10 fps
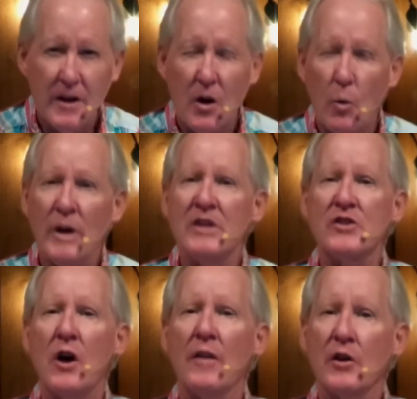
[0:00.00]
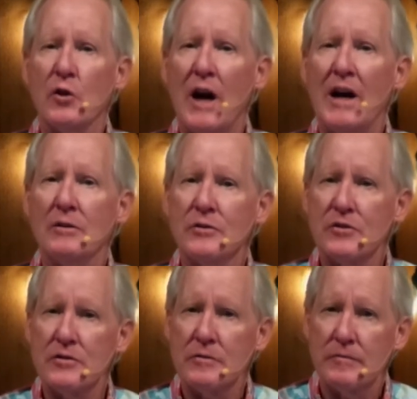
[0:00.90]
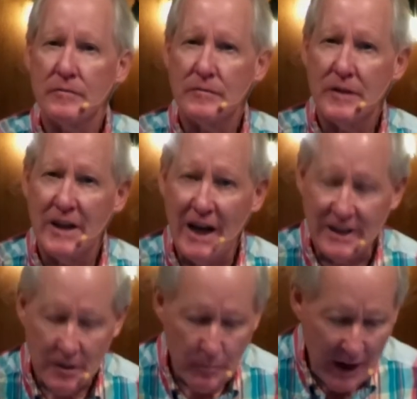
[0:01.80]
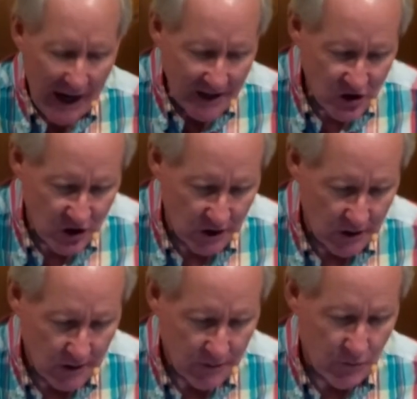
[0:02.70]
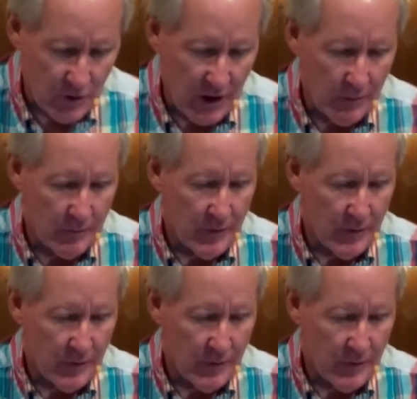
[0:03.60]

When he saw the crowds, he had compassion for them